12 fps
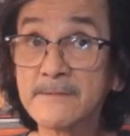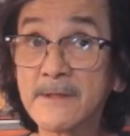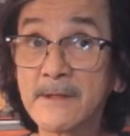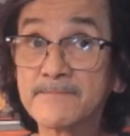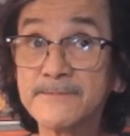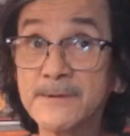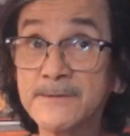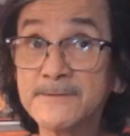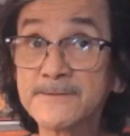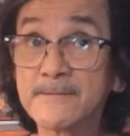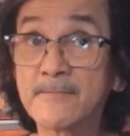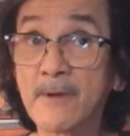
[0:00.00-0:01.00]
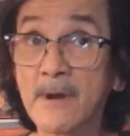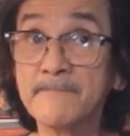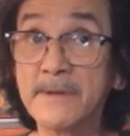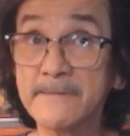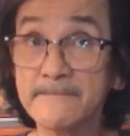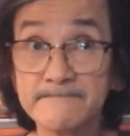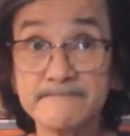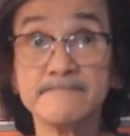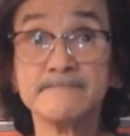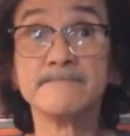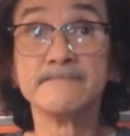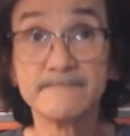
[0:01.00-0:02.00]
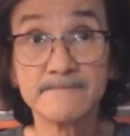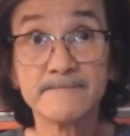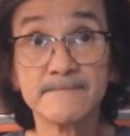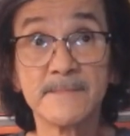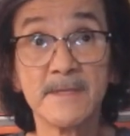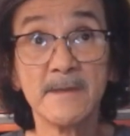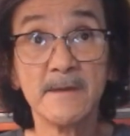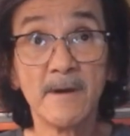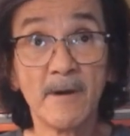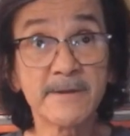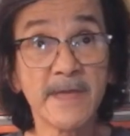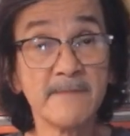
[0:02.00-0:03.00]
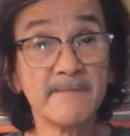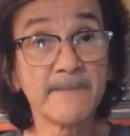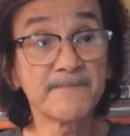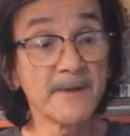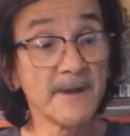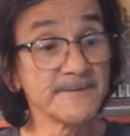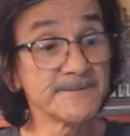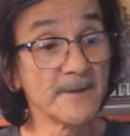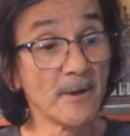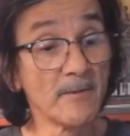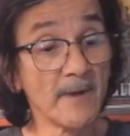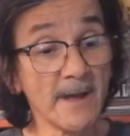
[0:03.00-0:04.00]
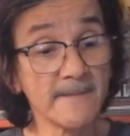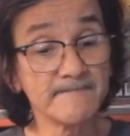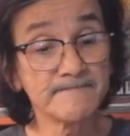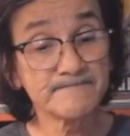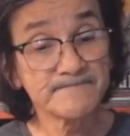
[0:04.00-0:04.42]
to do some crumping. Okay, my friends, you know what?